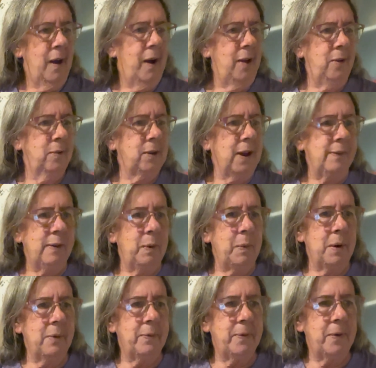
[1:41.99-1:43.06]
I looked
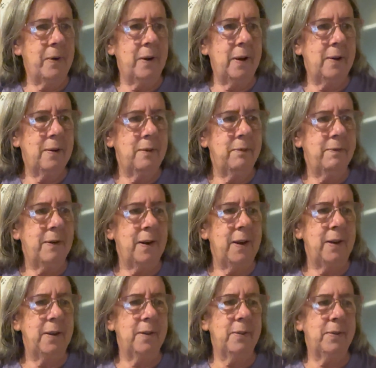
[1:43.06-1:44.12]
everywhere for it. I couldn't
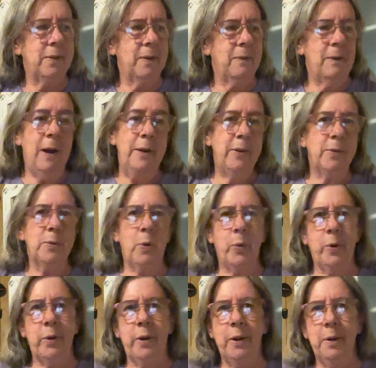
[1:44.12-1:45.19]
find it, so I just
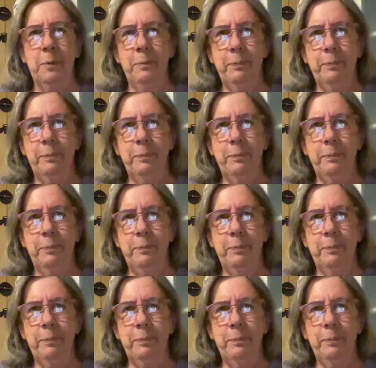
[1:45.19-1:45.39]
ordered it.